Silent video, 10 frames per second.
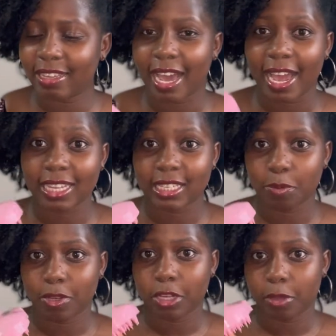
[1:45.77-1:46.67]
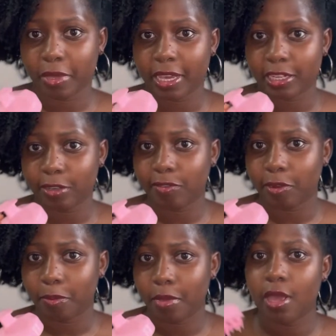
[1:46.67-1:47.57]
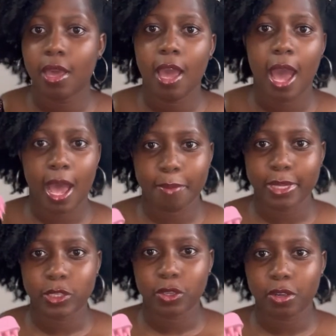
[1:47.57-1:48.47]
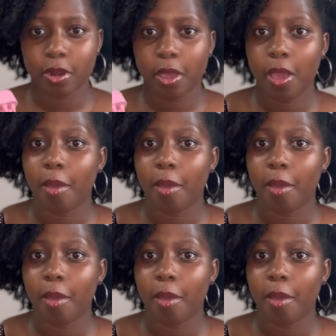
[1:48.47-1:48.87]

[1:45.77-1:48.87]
Yeah, I asked someone to help me get it from Amazon,